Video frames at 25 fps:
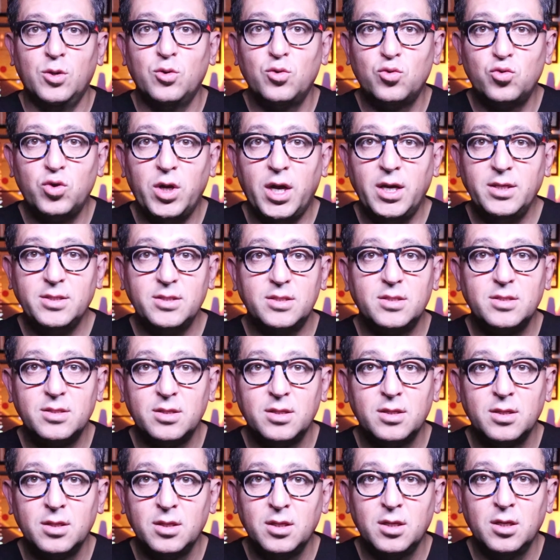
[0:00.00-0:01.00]
Rest.
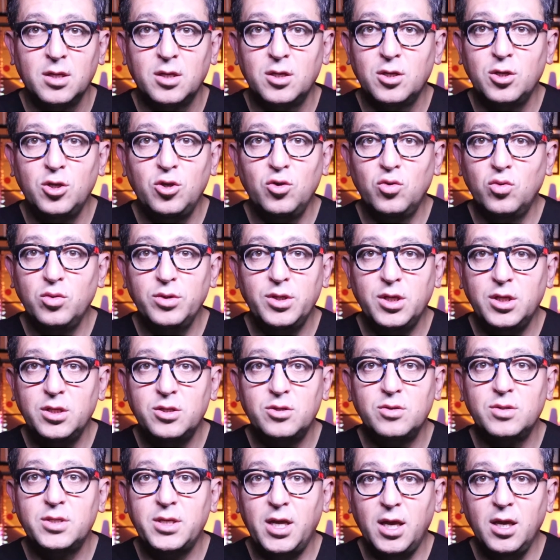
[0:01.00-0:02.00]
You'll need
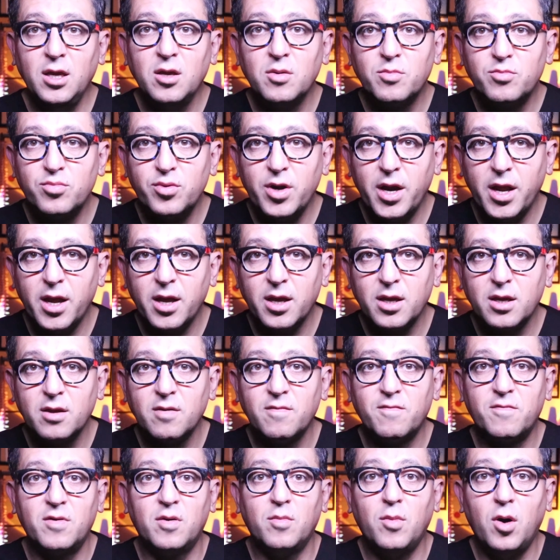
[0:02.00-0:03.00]
to take a break
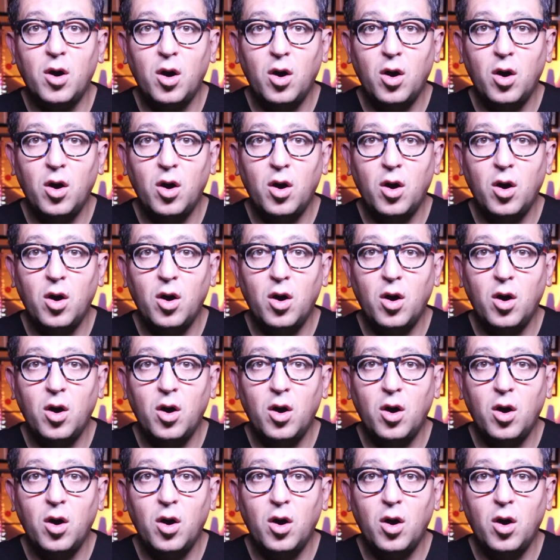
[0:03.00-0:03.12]
from